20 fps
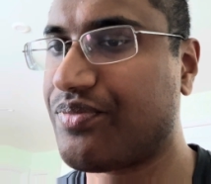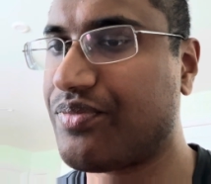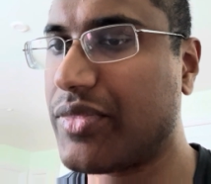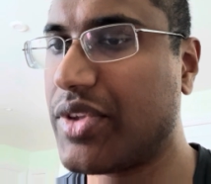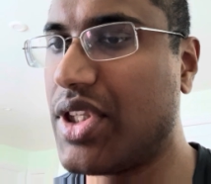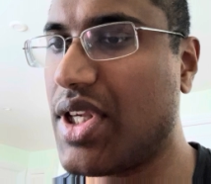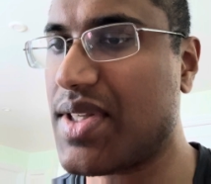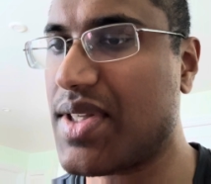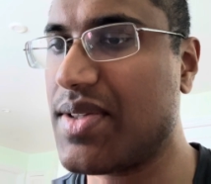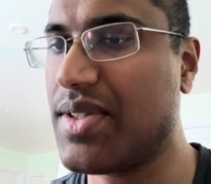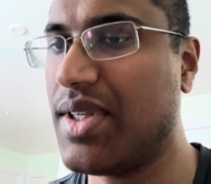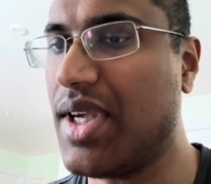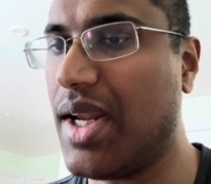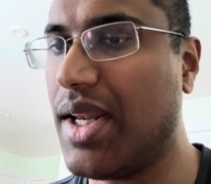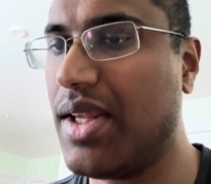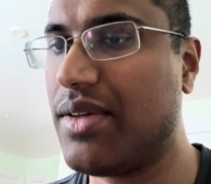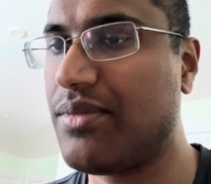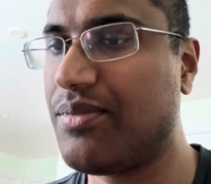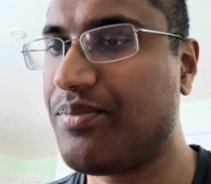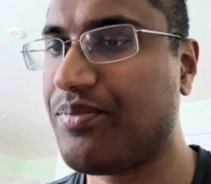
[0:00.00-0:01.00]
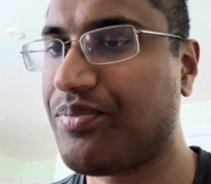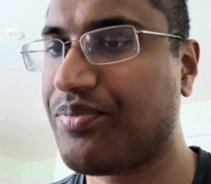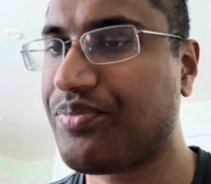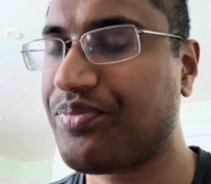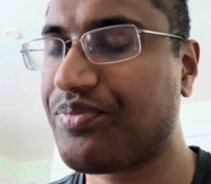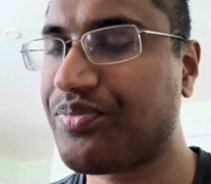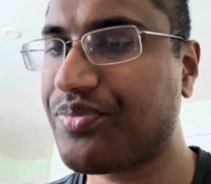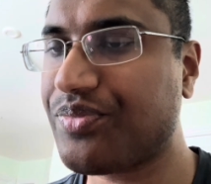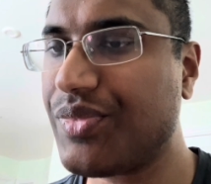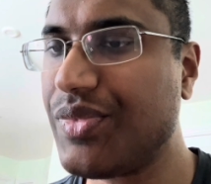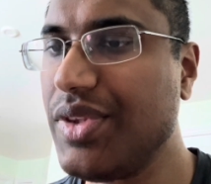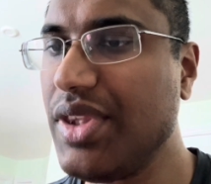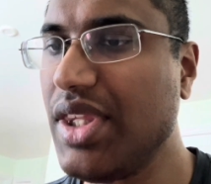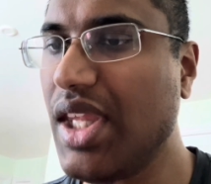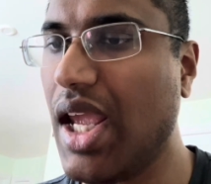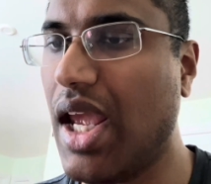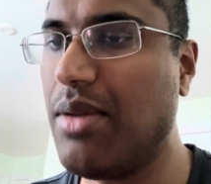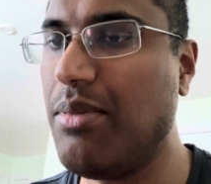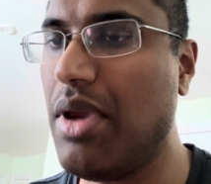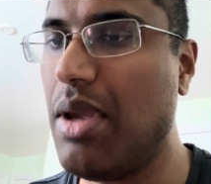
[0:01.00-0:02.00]
doesn't get it,
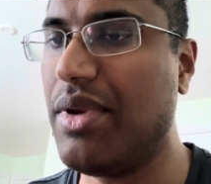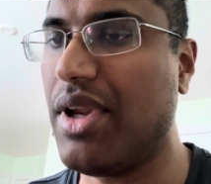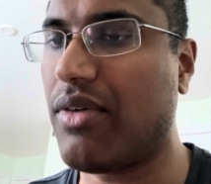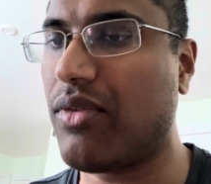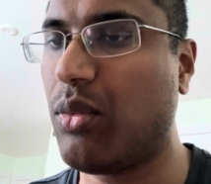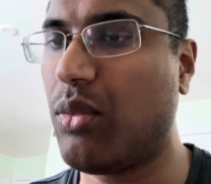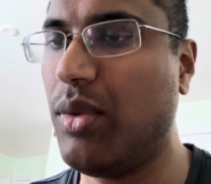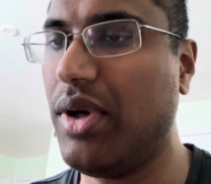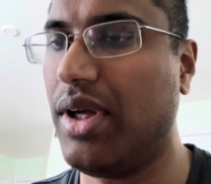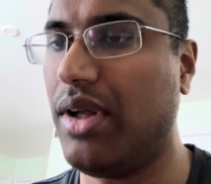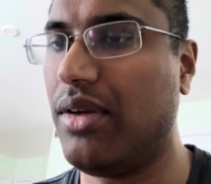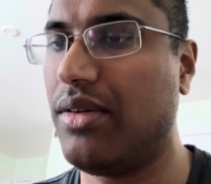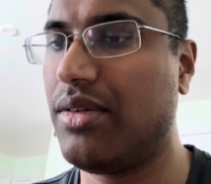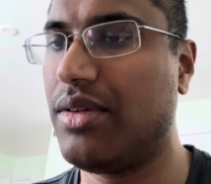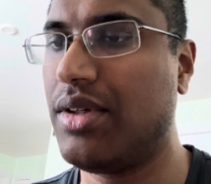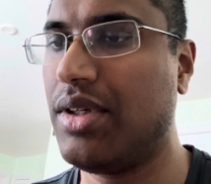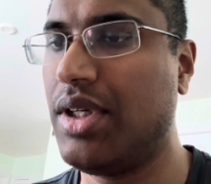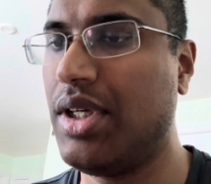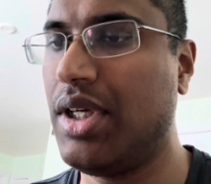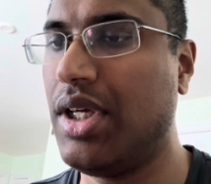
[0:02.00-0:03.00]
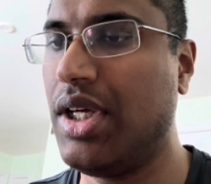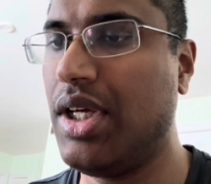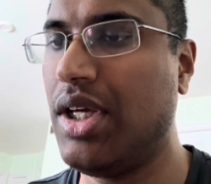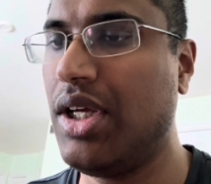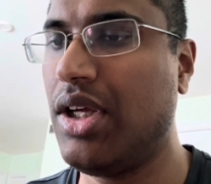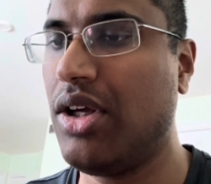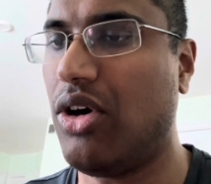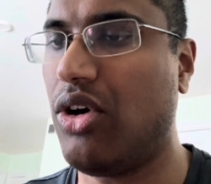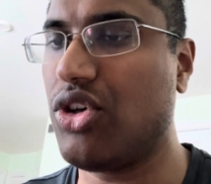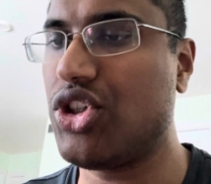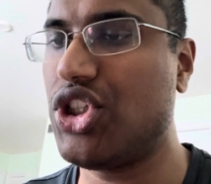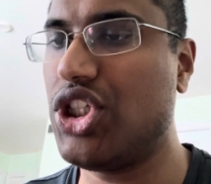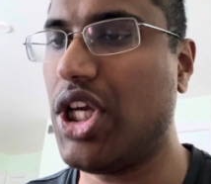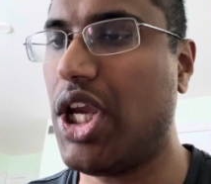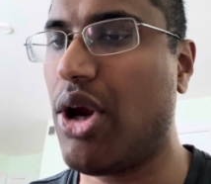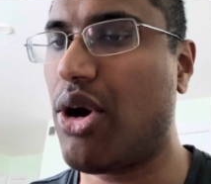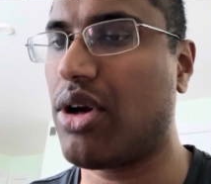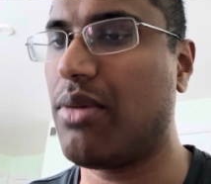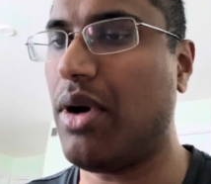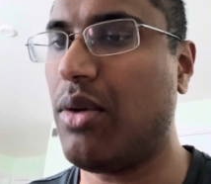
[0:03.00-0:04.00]
and maybe never will. All she
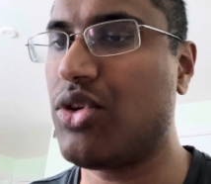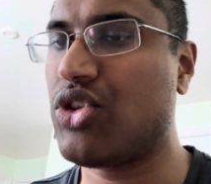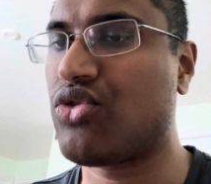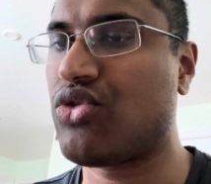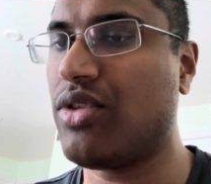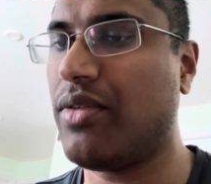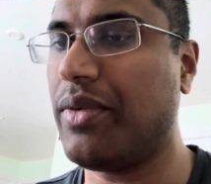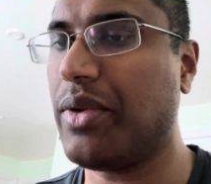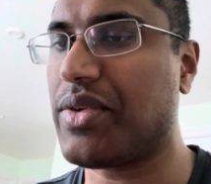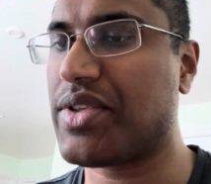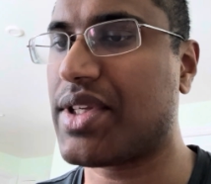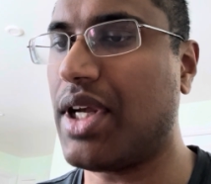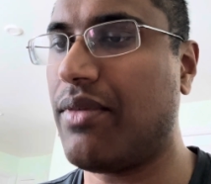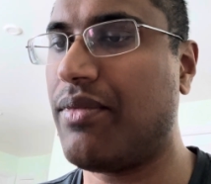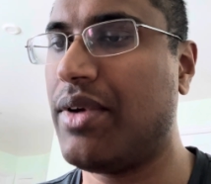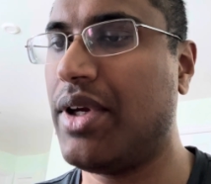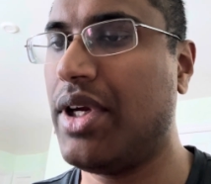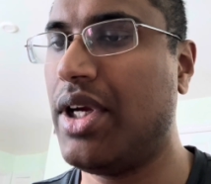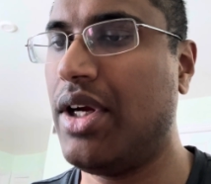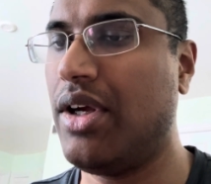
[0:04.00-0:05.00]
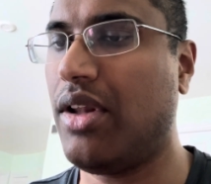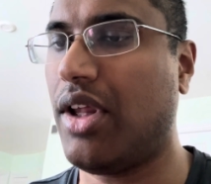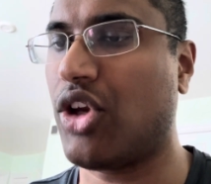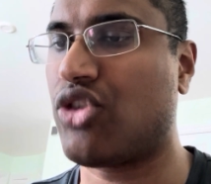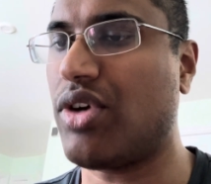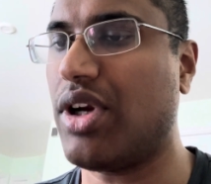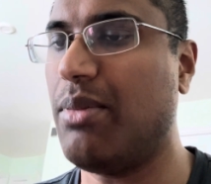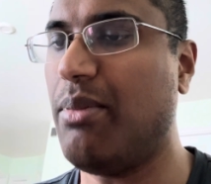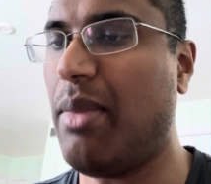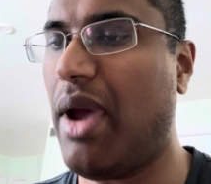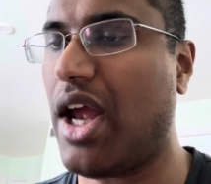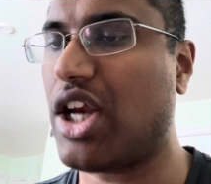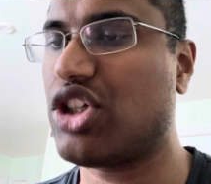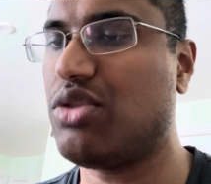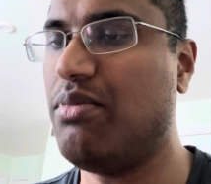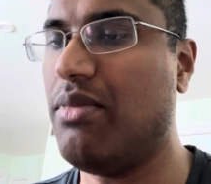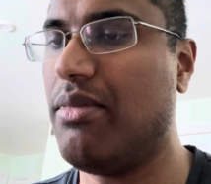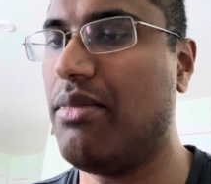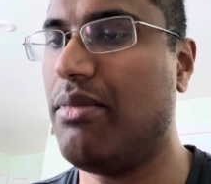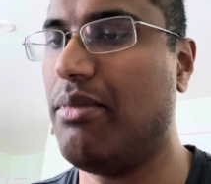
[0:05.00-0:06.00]
cared about was trivial stuff like trying
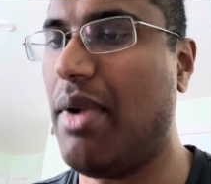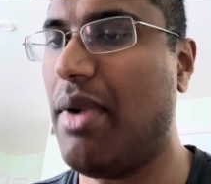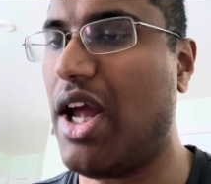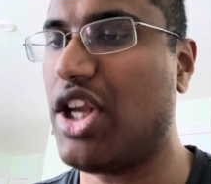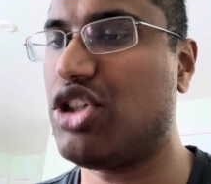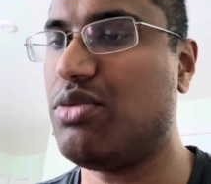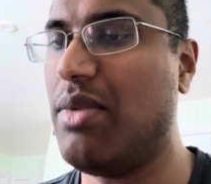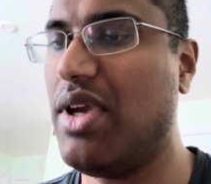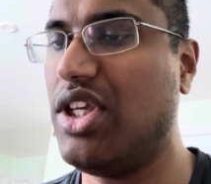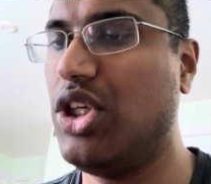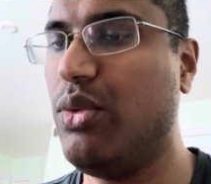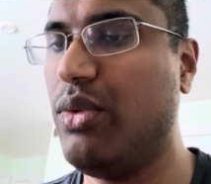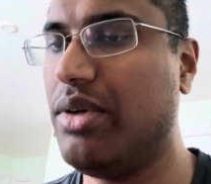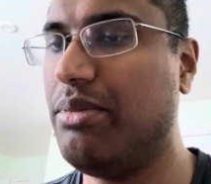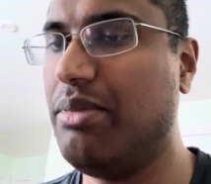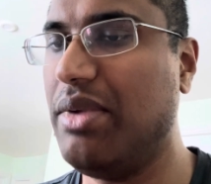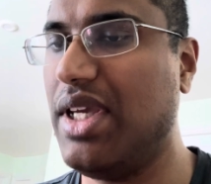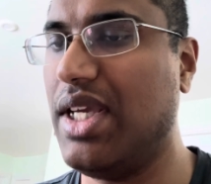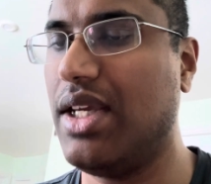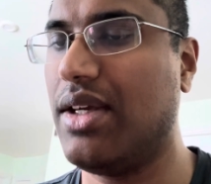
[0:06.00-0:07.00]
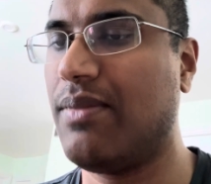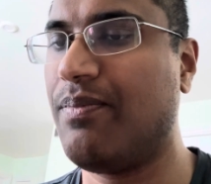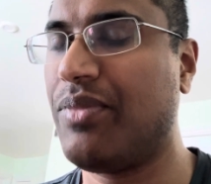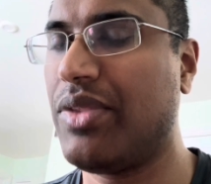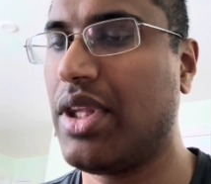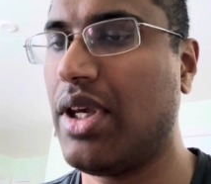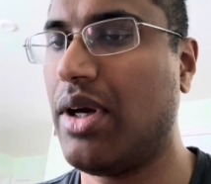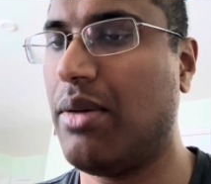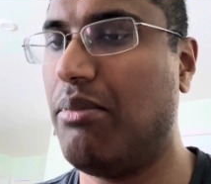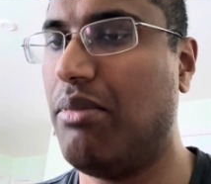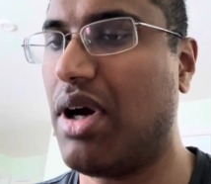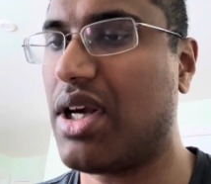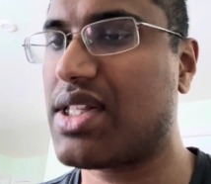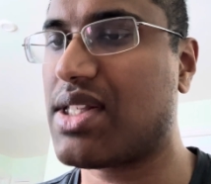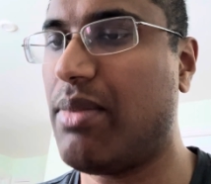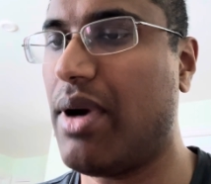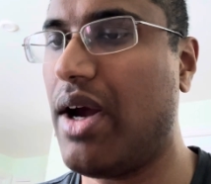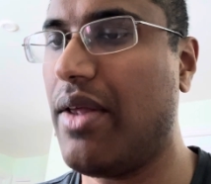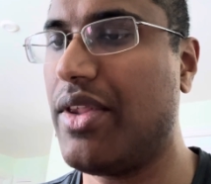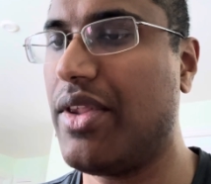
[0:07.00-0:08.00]
to matchmake you and me. Buck
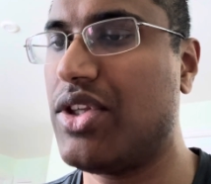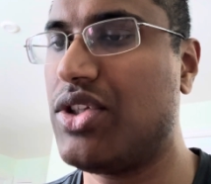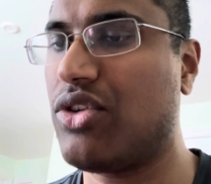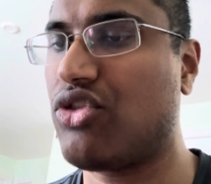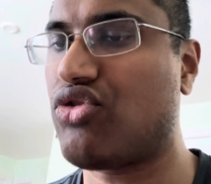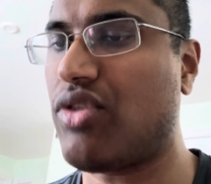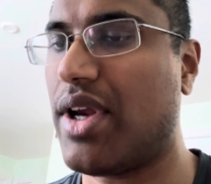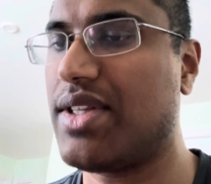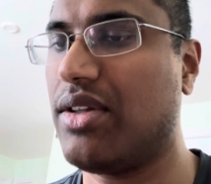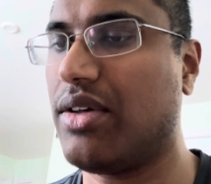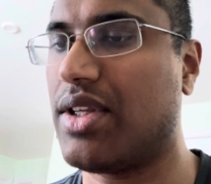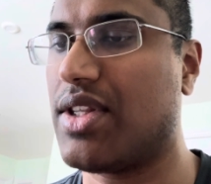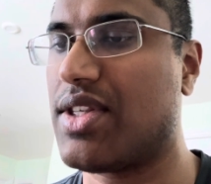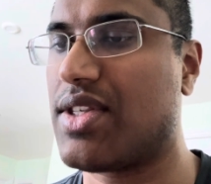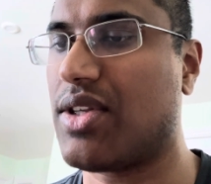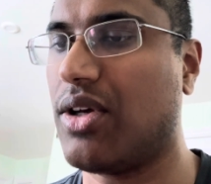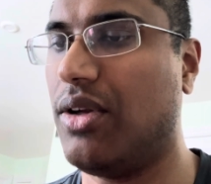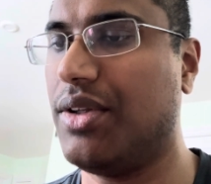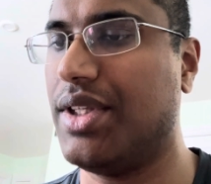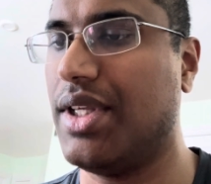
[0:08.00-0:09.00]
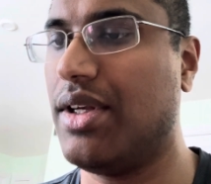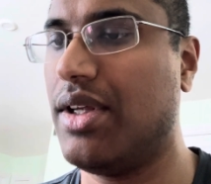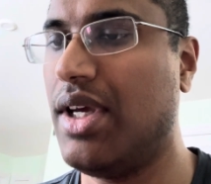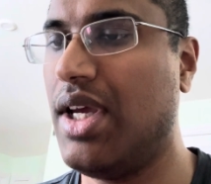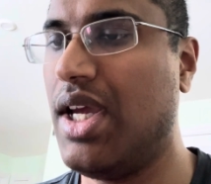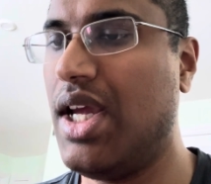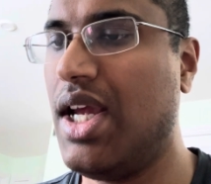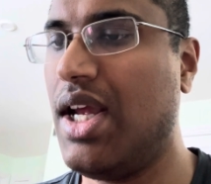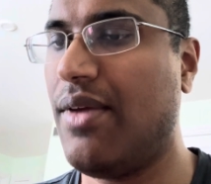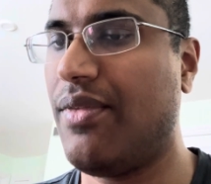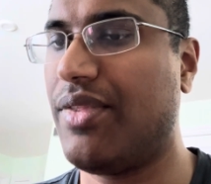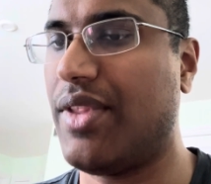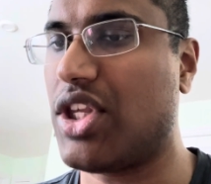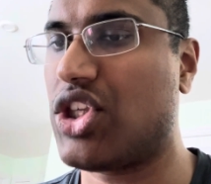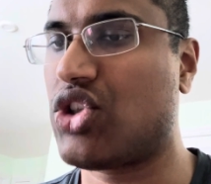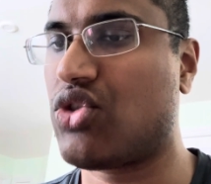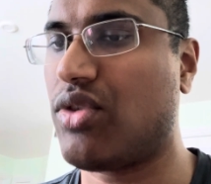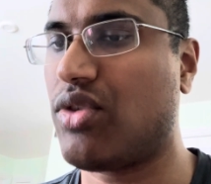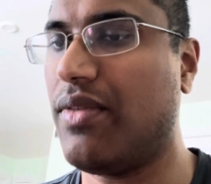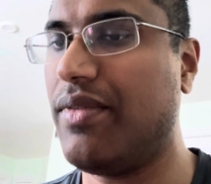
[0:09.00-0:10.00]
smiled and tried to look insulted. That's
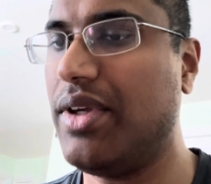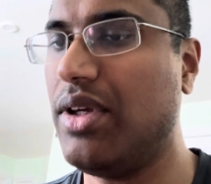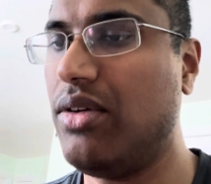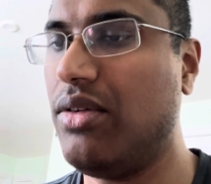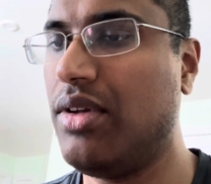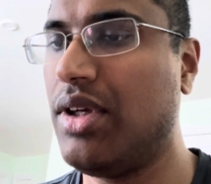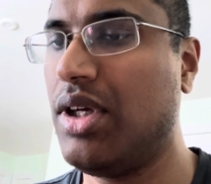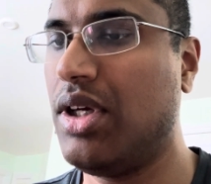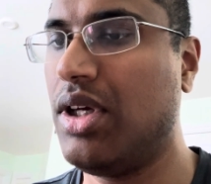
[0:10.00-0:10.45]
trivial?